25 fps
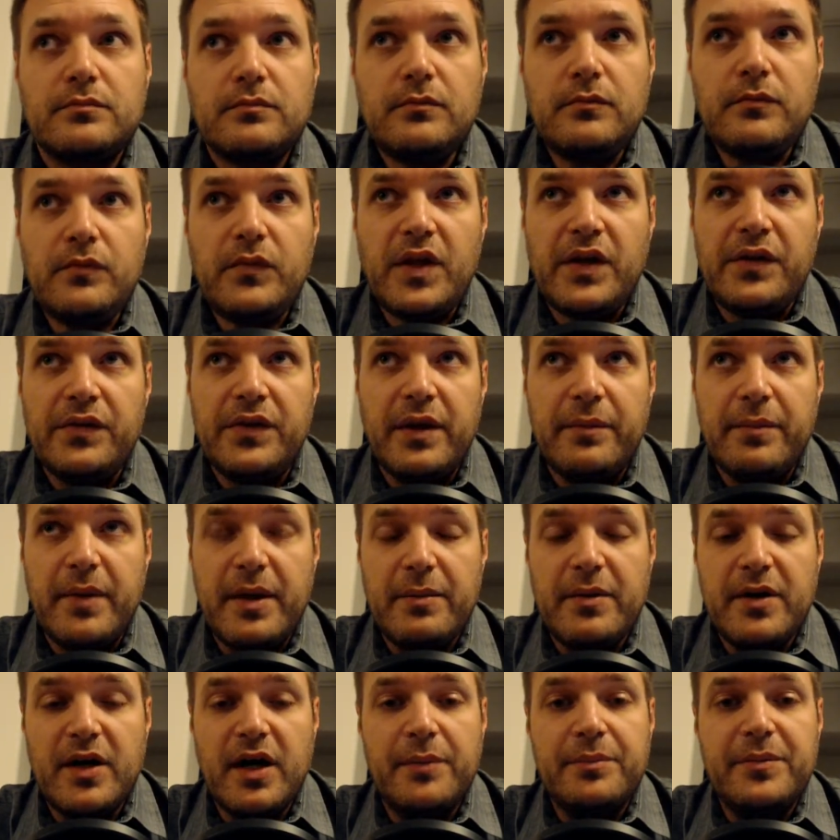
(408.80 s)
They may be
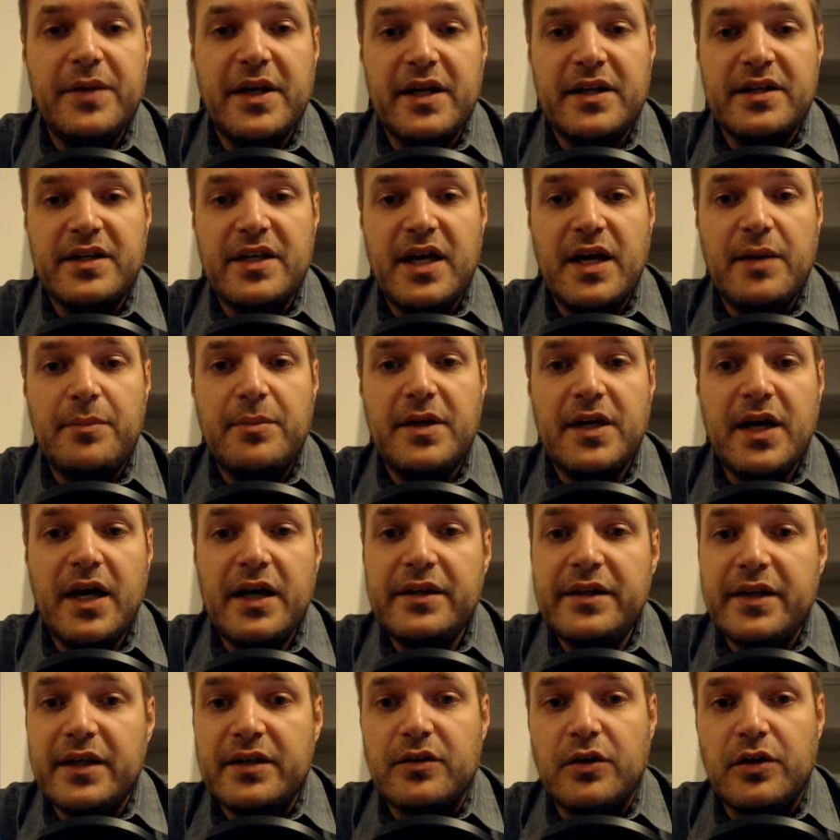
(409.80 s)
updating the API
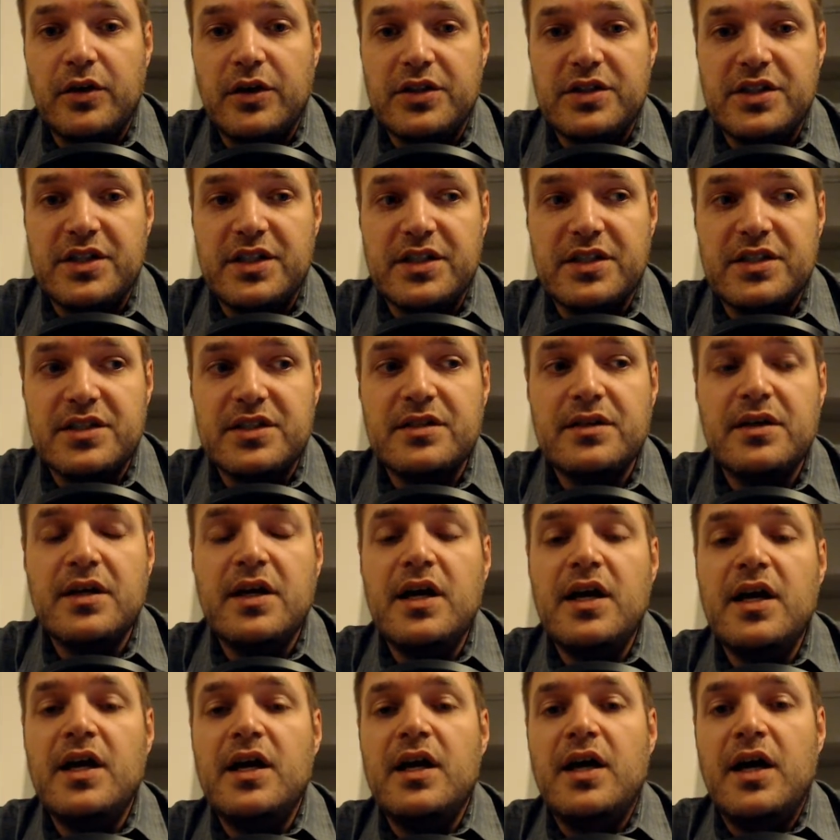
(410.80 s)
technologies.
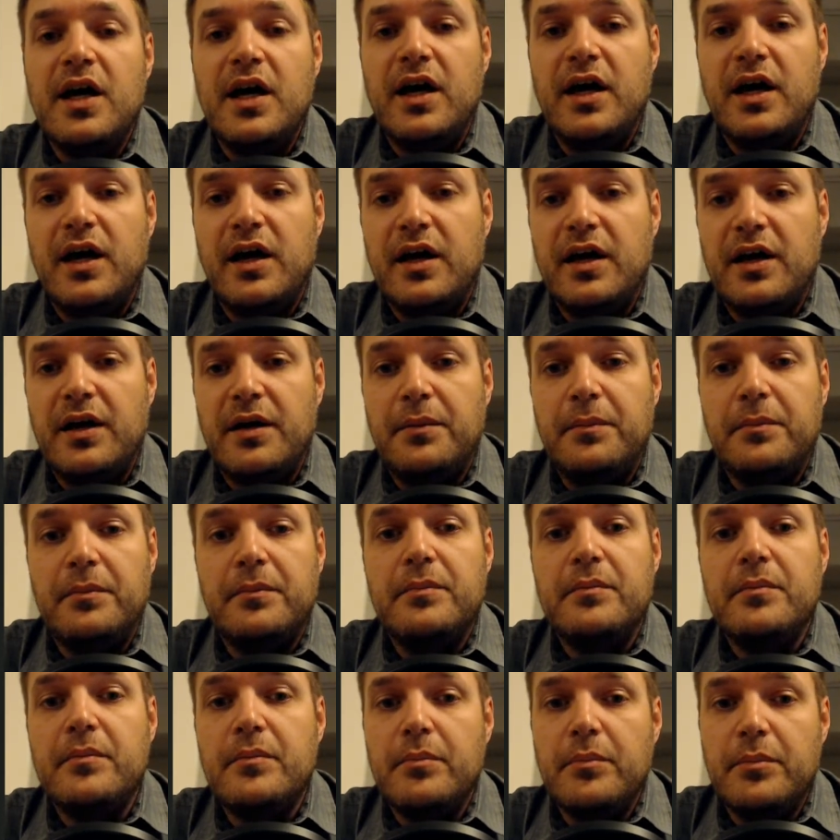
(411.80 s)

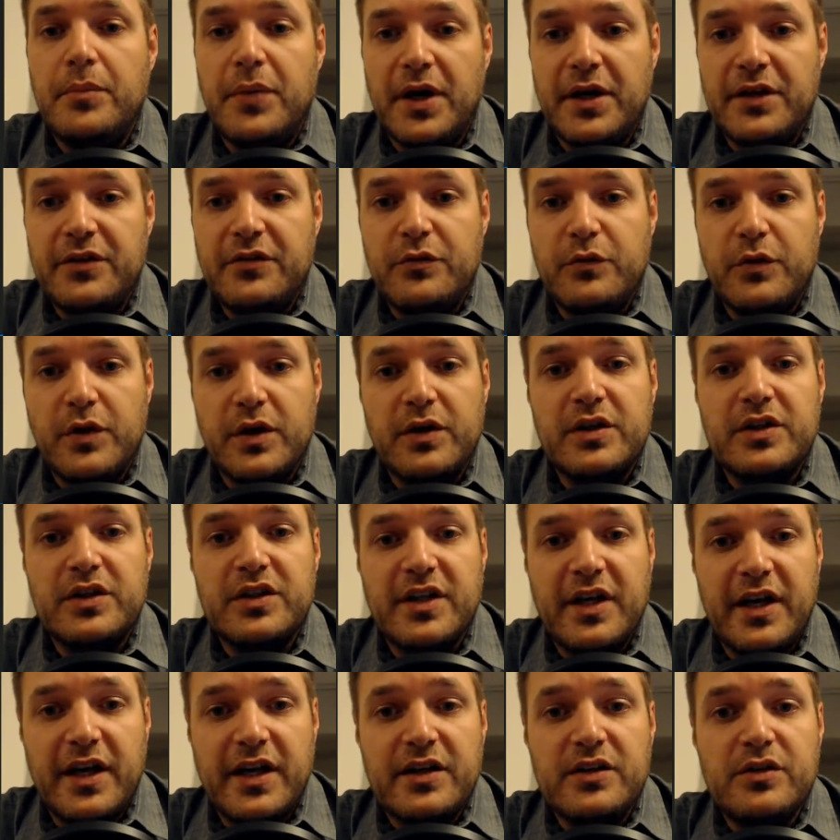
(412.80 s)
But we're
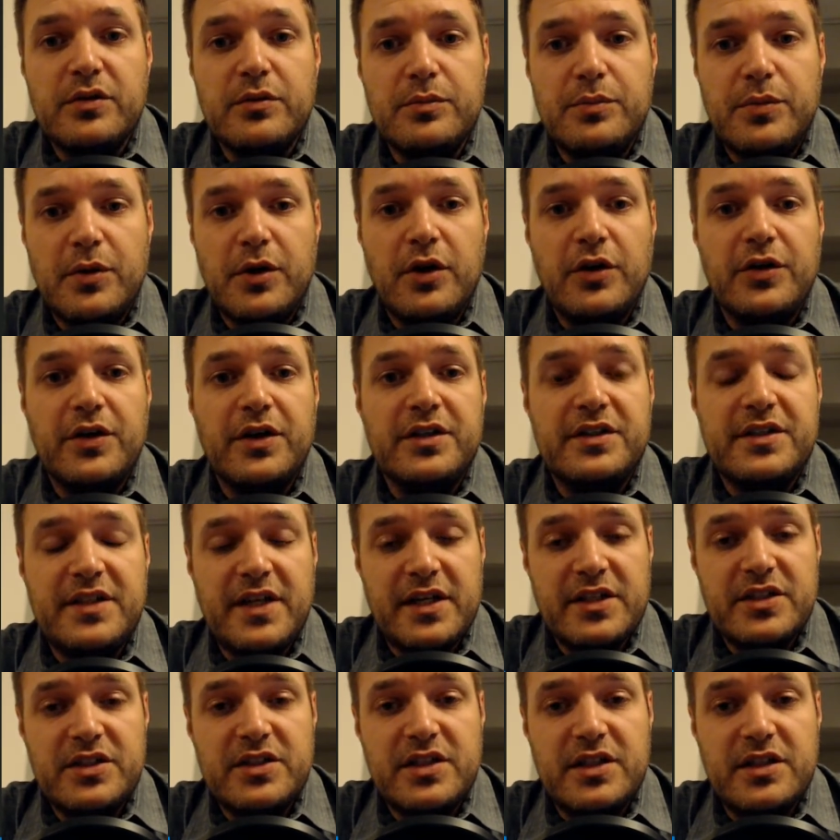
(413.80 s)
trying to build our
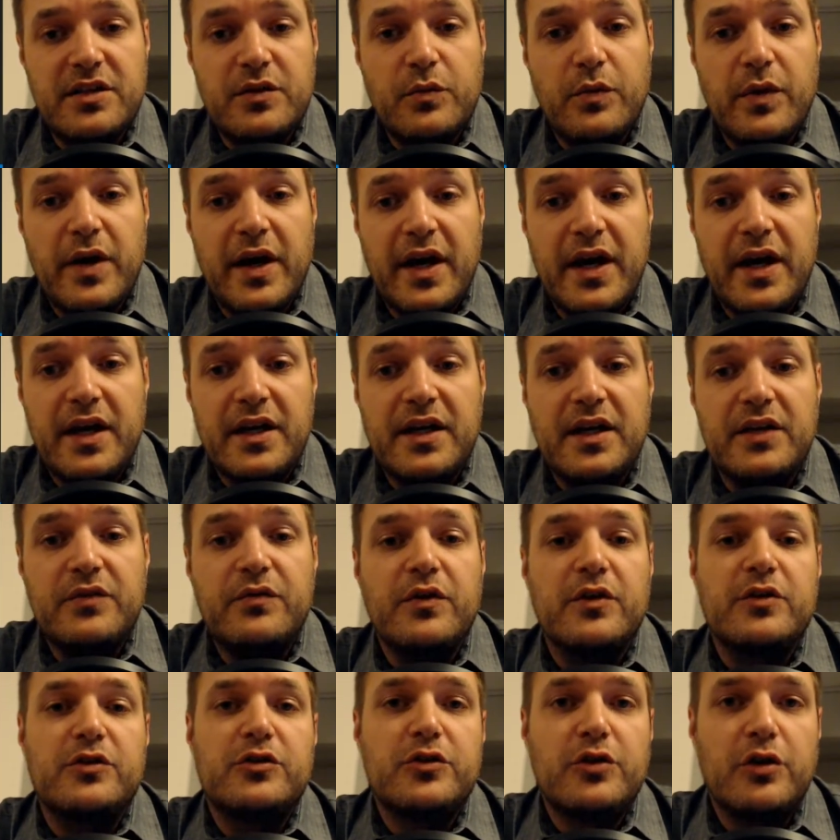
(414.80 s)
tests in a way that we're
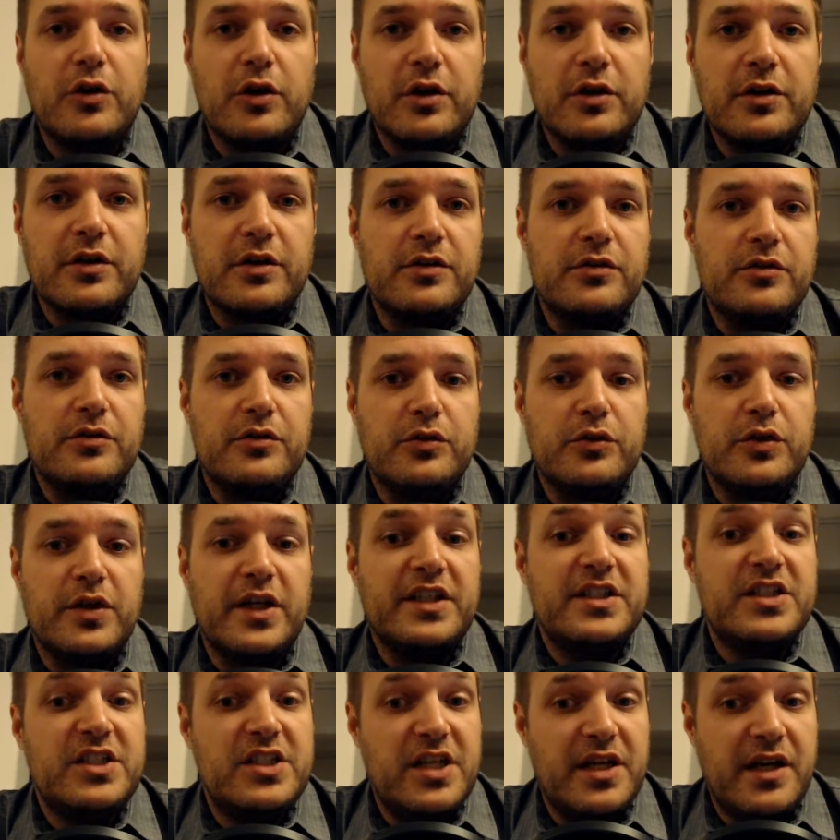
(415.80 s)
tolerant to that
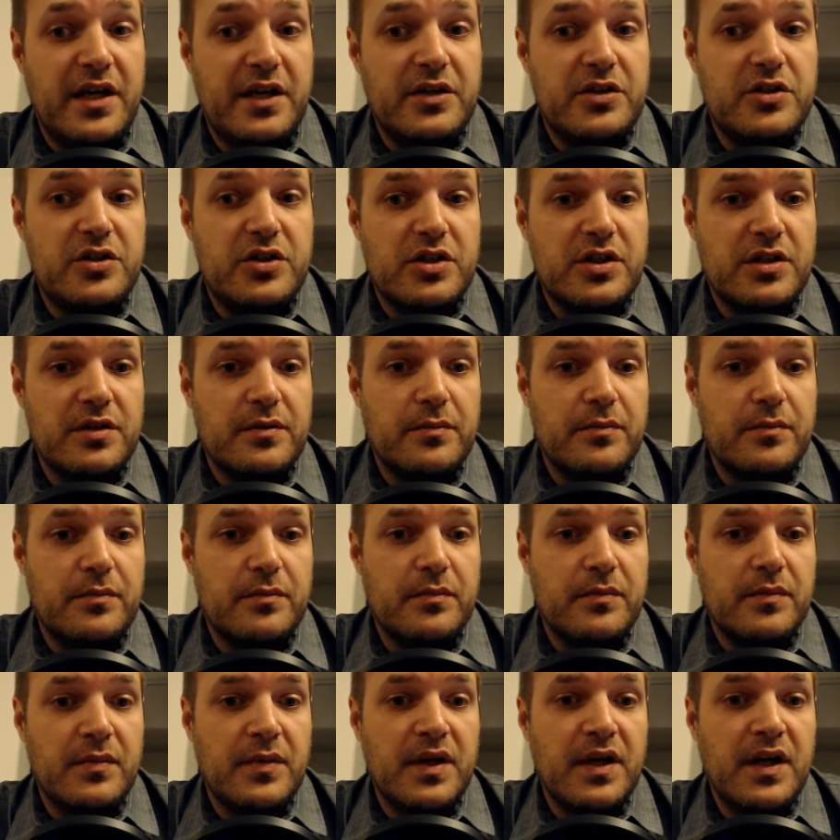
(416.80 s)
change.
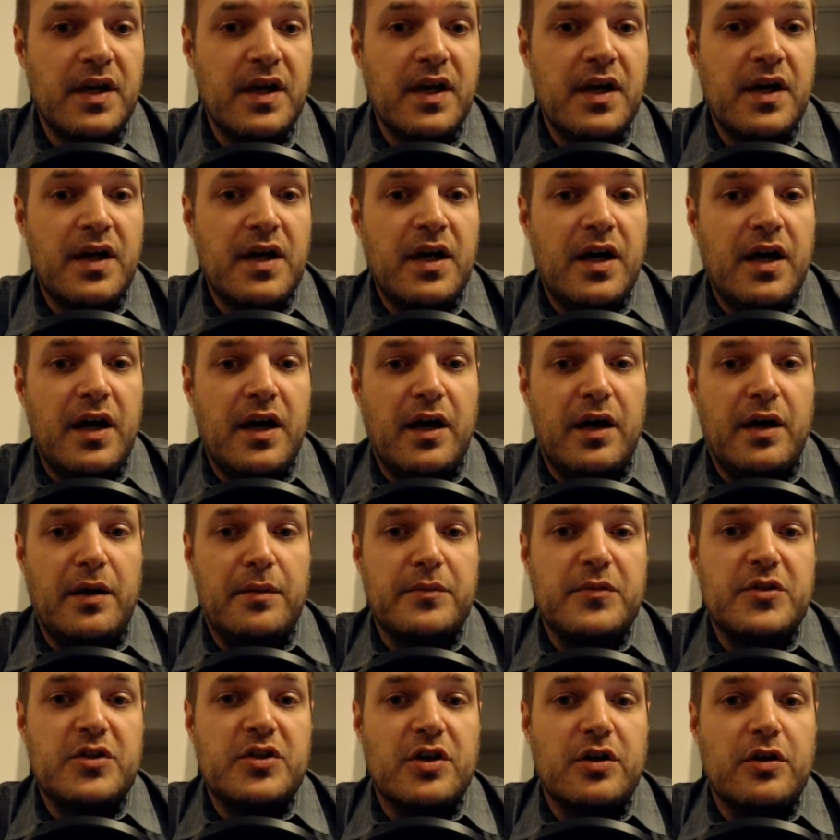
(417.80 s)

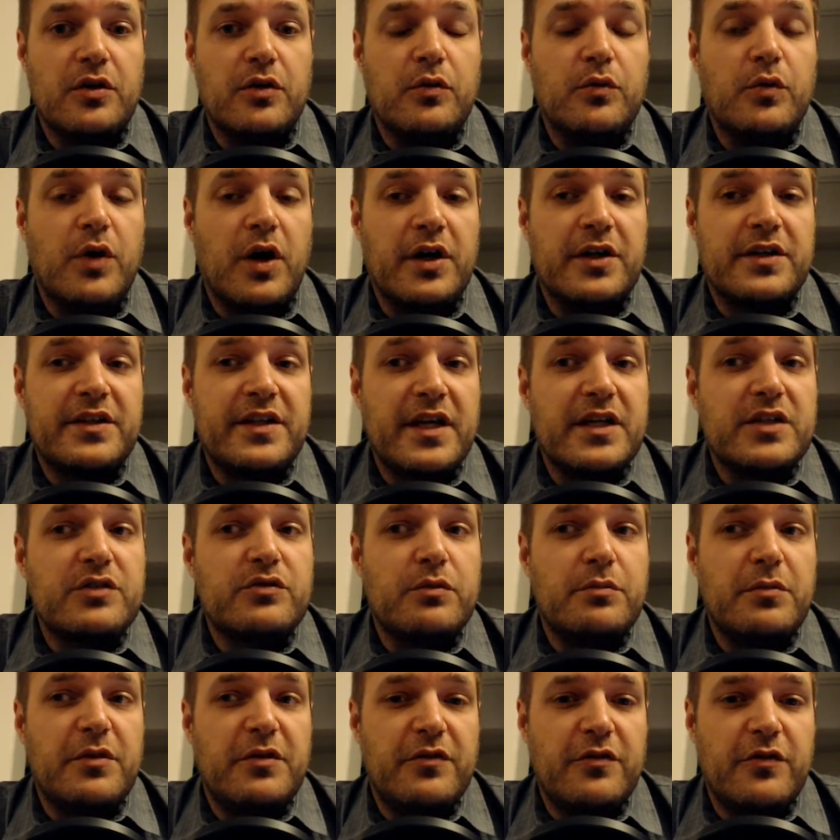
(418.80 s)
So our tests will be
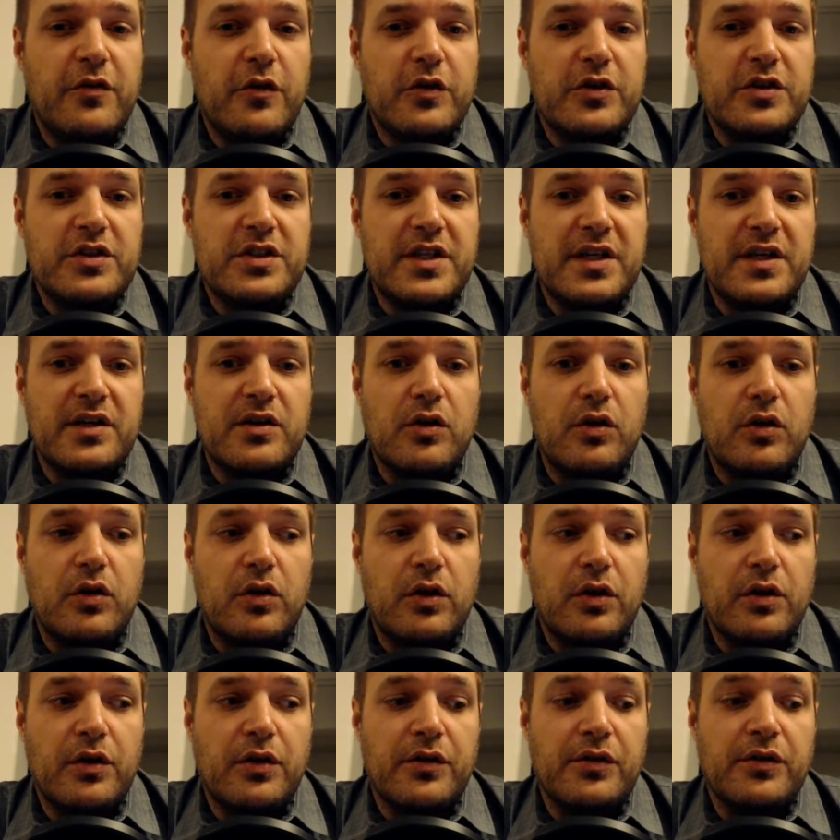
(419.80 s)
focusing on